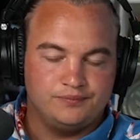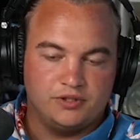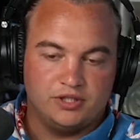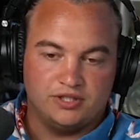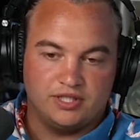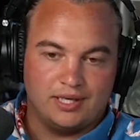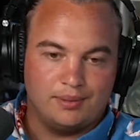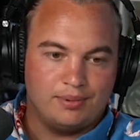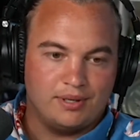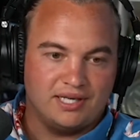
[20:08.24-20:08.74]

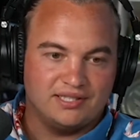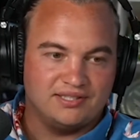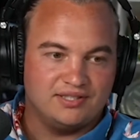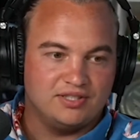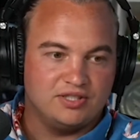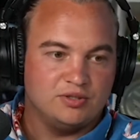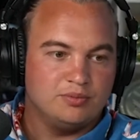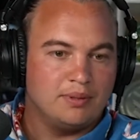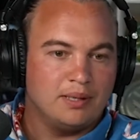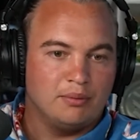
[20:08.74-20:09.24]
Design
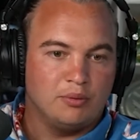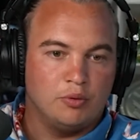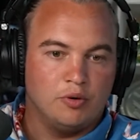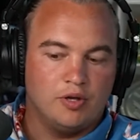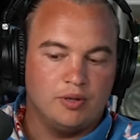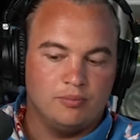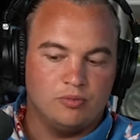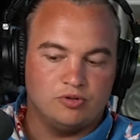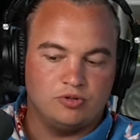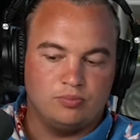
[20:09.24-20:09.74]
process is probably one of
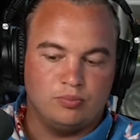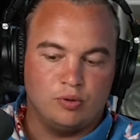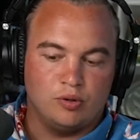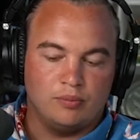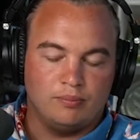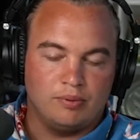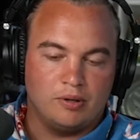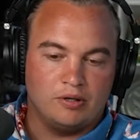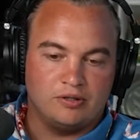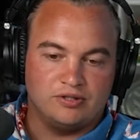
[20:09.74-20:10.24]
the most
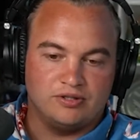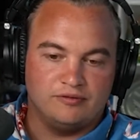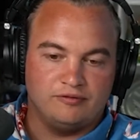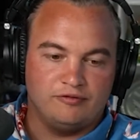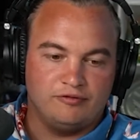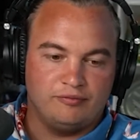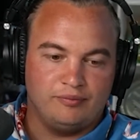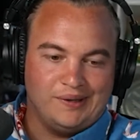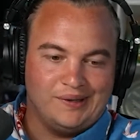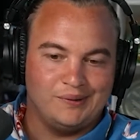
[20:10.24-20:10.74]
important parts of
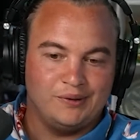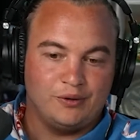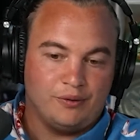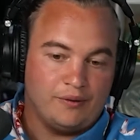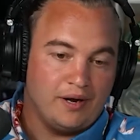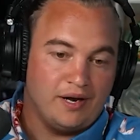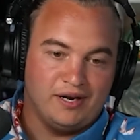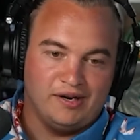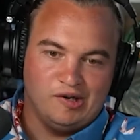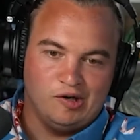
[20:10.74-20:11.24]

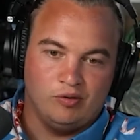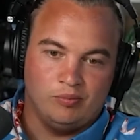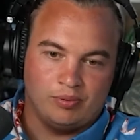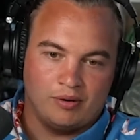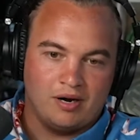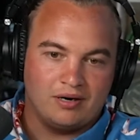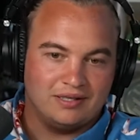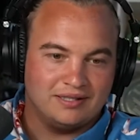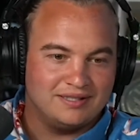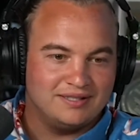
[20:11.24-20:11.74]
creating a new
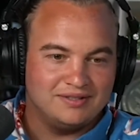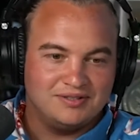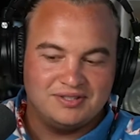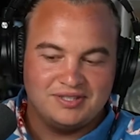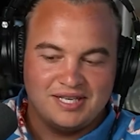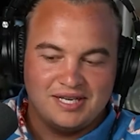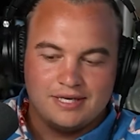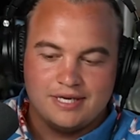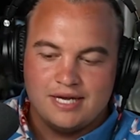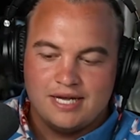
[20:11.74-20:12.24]
product, because
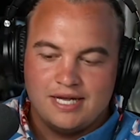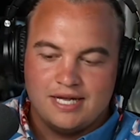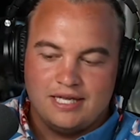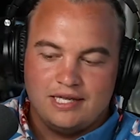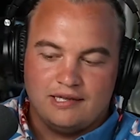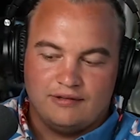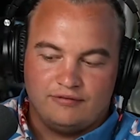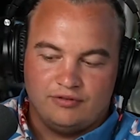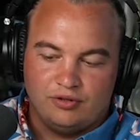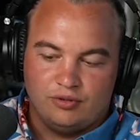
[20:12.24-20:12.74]

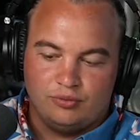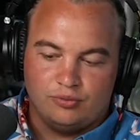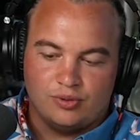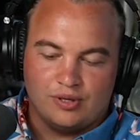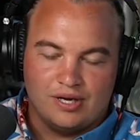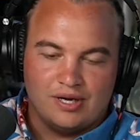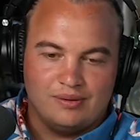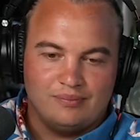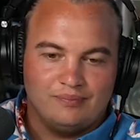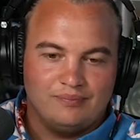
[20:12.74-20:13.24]
if
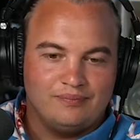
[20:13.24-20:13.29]
you